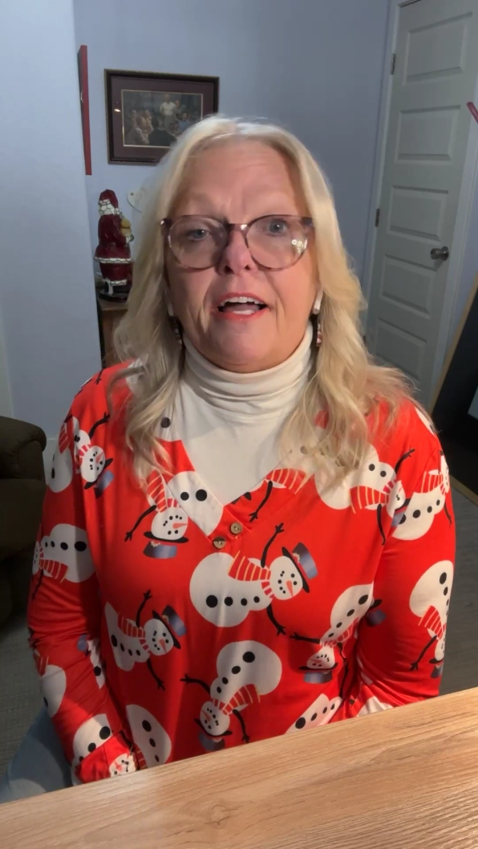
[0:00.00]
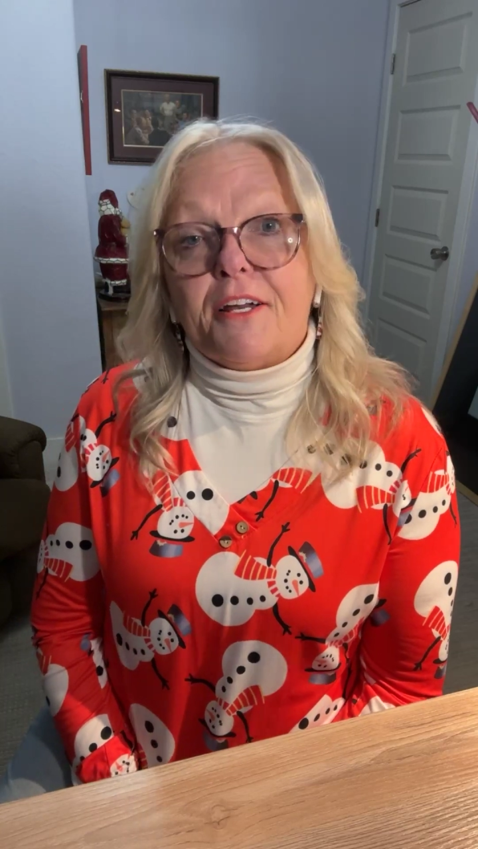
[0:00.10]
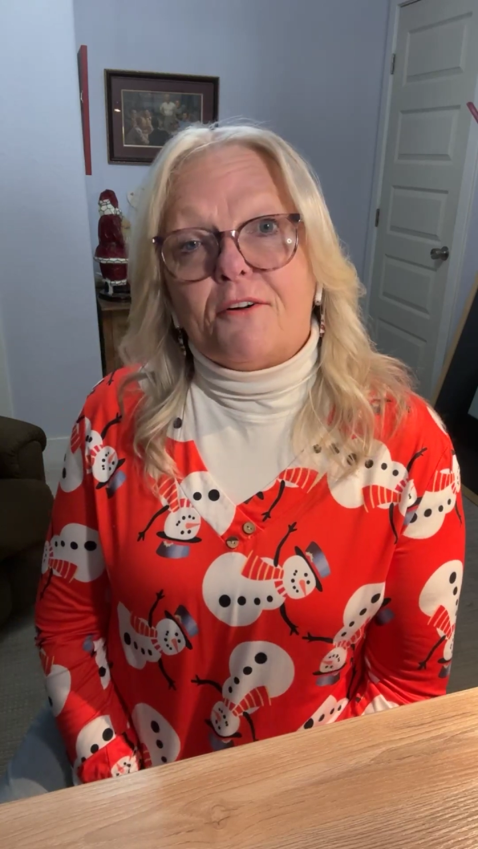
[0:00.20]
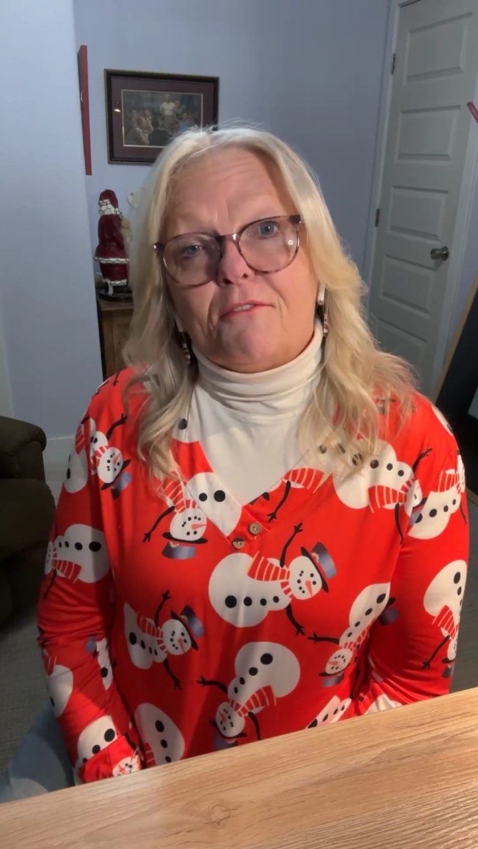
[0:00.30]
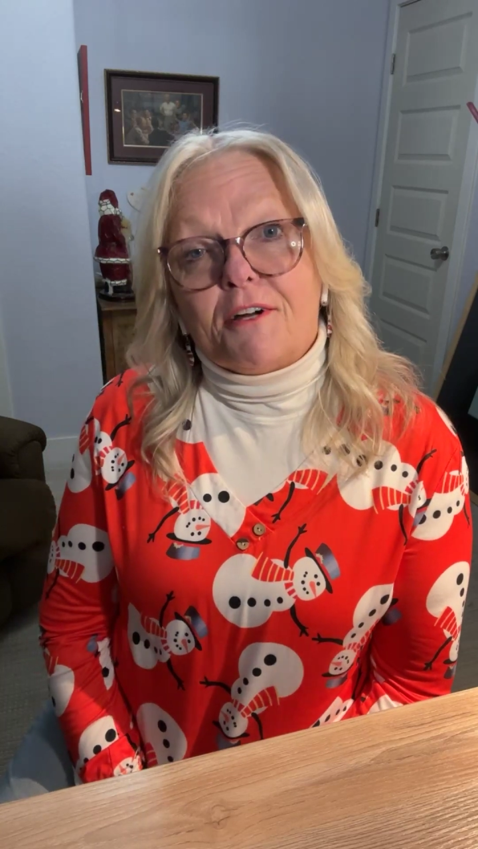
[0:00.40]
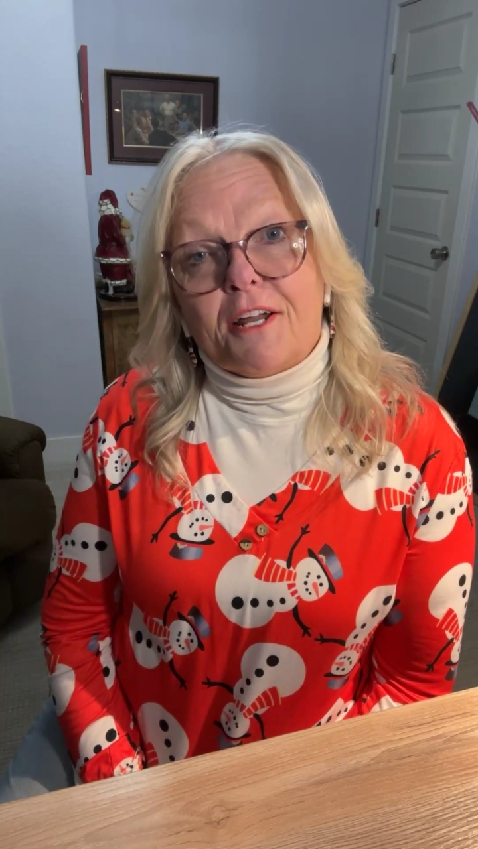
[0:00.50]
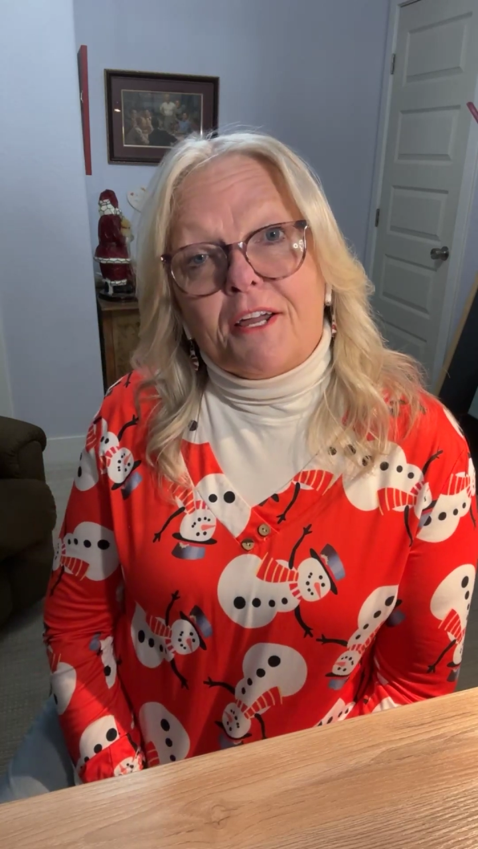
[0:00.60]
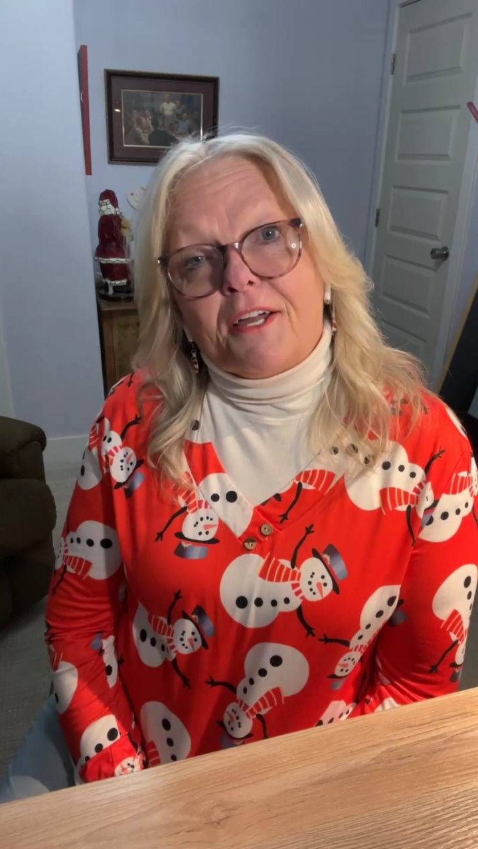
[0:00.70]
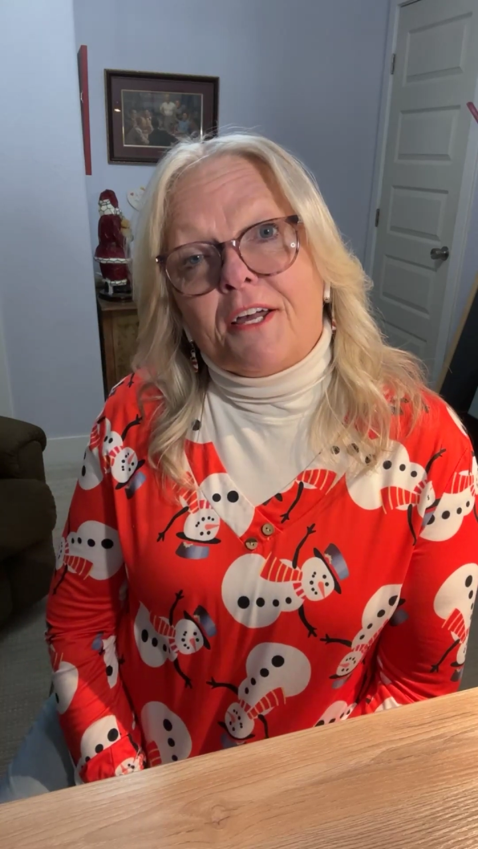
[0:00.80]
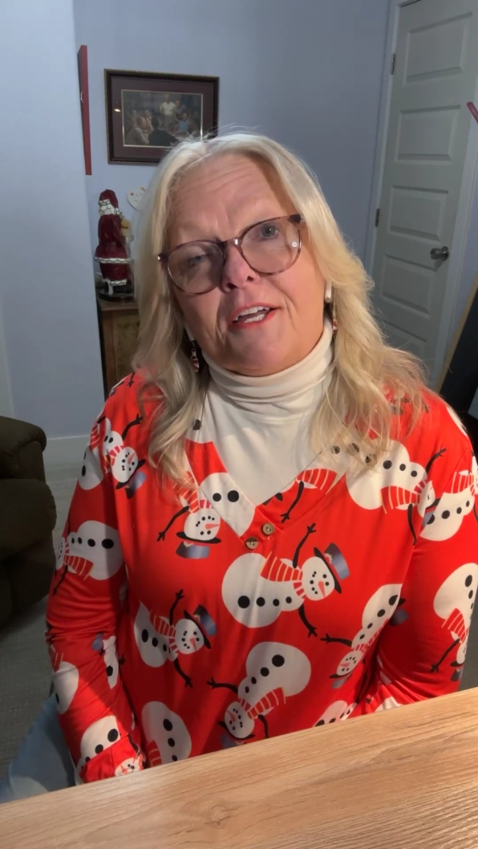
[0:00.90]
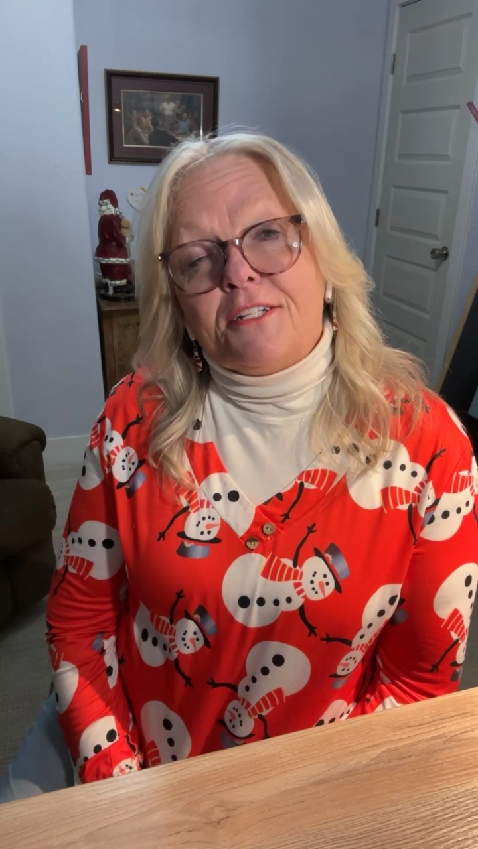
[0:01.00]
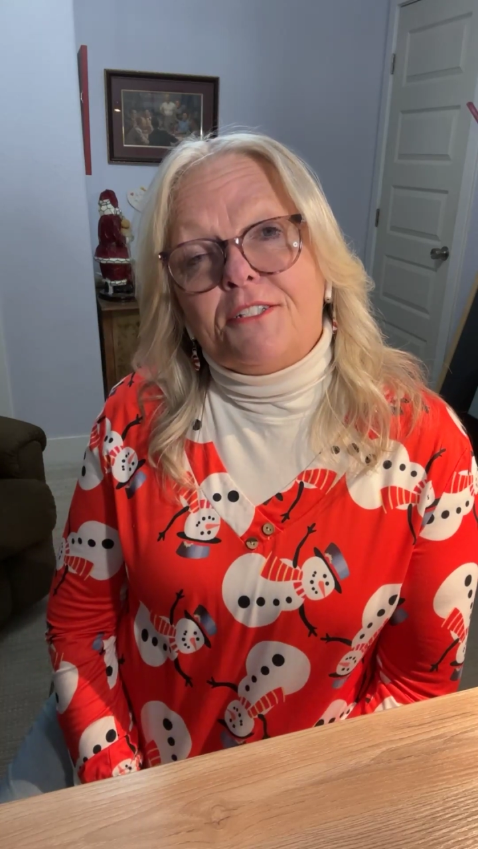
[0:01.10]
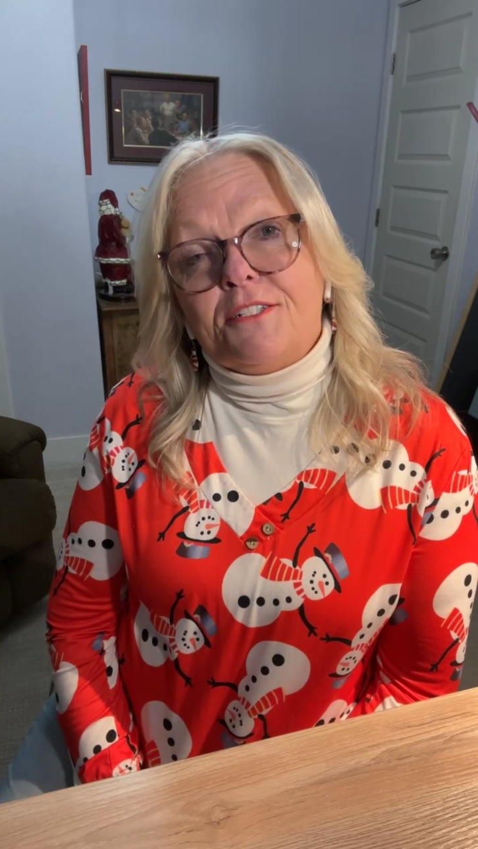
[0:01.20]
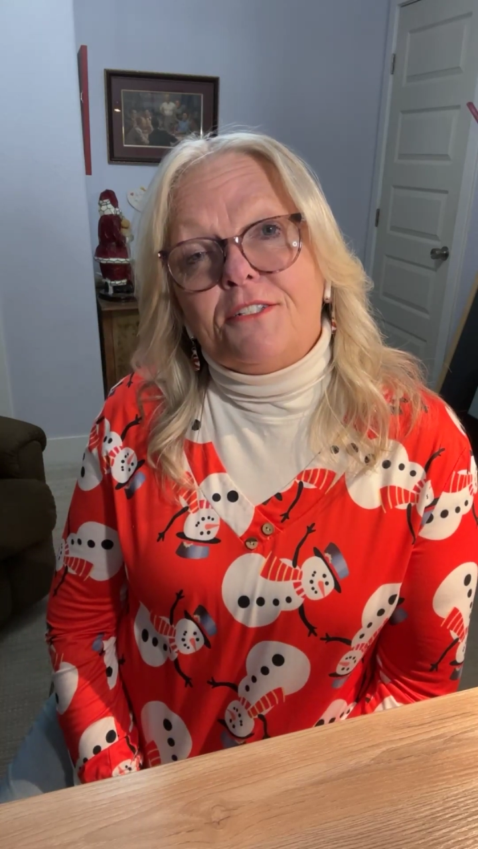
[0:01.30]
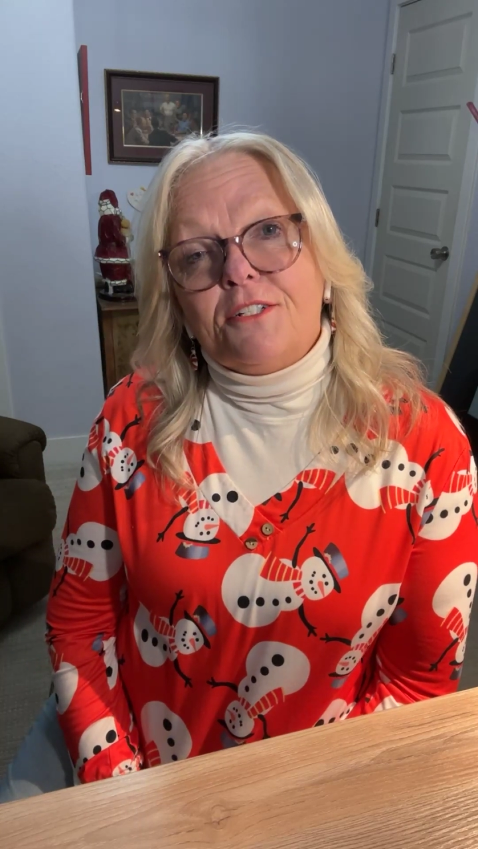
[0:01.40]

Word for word: I don't want to add to